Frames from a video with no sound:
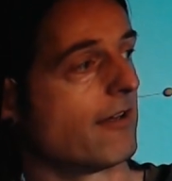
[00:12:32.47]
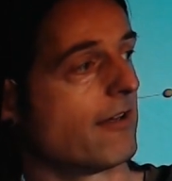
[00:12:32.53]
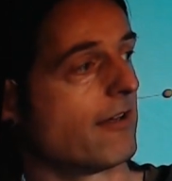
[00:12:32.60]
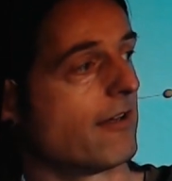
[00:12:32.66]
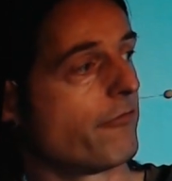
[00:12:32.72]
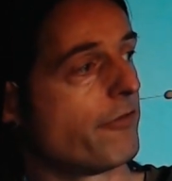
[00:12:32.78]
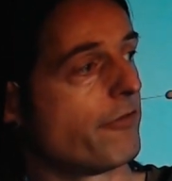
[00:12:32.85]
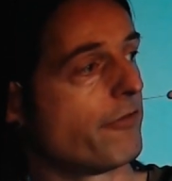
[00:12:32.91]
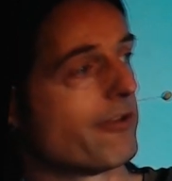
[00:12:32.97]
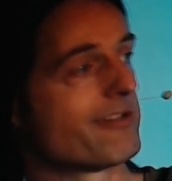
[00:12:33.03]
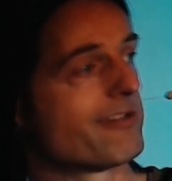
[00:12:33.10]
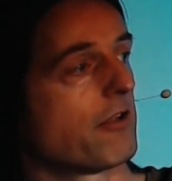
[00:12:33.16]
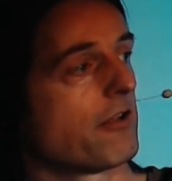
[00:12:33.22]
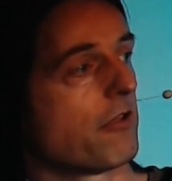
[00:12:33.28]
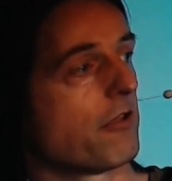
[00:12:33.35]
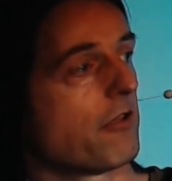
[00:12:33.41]
It's
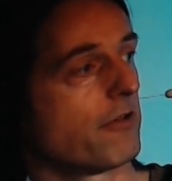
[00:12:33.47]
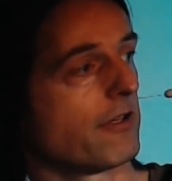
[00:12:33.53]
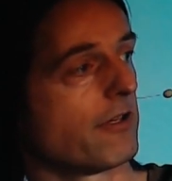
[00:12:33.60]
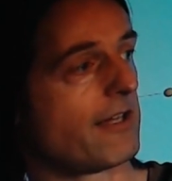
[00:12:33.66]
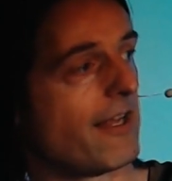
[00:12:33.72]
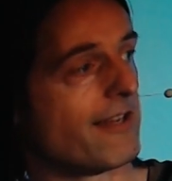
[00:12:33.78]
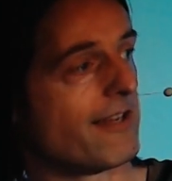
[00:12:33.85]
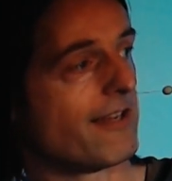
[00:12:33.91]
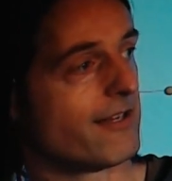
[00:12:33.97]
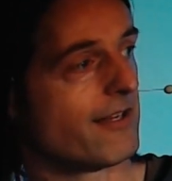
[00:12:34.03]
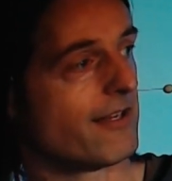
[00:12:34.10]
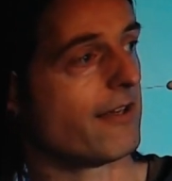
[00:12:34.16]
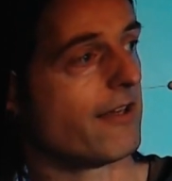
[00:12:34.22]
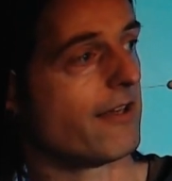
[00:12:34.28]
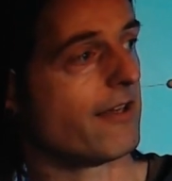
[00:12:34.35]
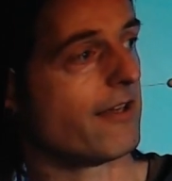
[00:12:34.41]
Future Strategic
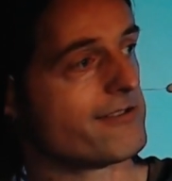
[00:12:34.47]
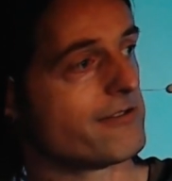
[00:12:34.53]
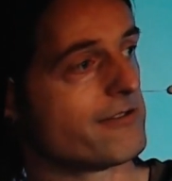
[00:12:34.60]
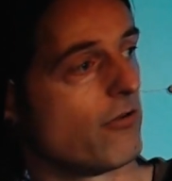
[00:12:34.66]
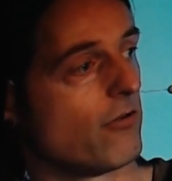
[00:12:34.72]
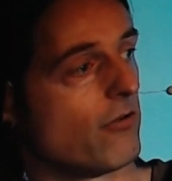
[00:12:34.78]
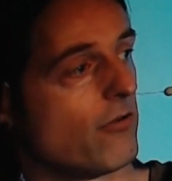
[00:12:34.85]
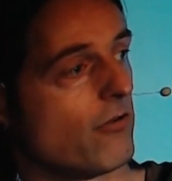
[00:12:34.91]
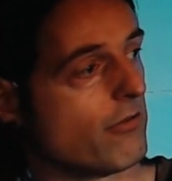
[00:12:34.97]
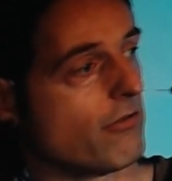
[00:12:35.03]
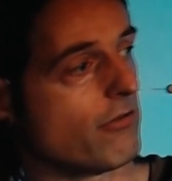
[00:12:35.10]
Issues